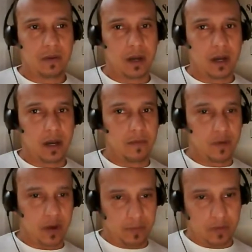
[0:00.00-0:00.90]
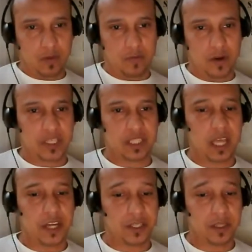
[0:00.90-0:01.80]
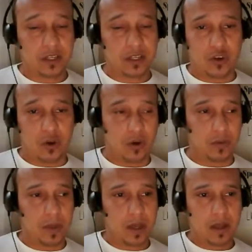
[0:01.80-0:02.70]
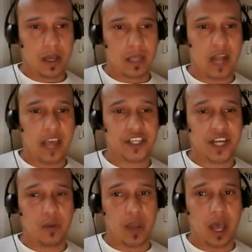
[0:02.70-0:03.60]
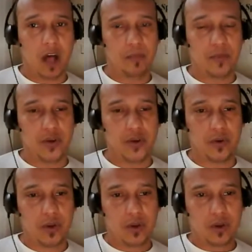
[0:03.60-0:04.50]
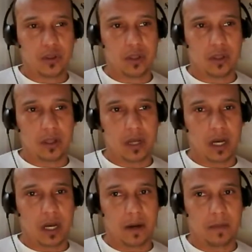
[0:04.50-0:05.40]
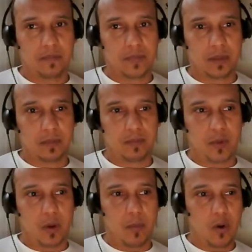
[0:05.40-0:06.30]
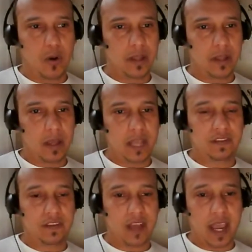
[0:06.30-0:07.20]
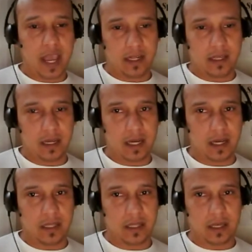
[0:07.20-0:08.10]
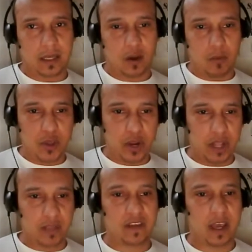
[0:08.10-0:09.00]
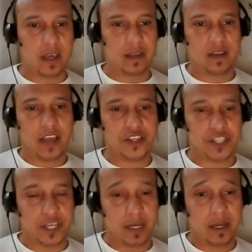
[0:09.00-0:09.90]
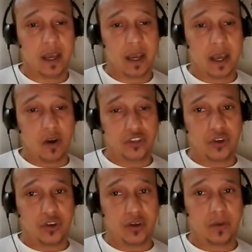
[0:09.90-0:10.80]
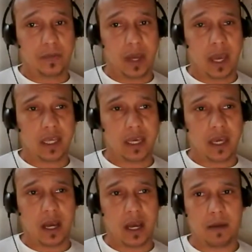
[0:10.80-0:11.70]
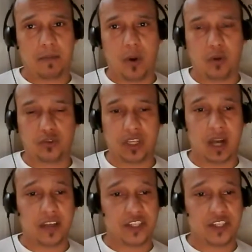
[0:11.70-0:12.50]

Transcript: make sure that the upload has the right title for your Hangout for your for the presentation. So the SlideShare will help you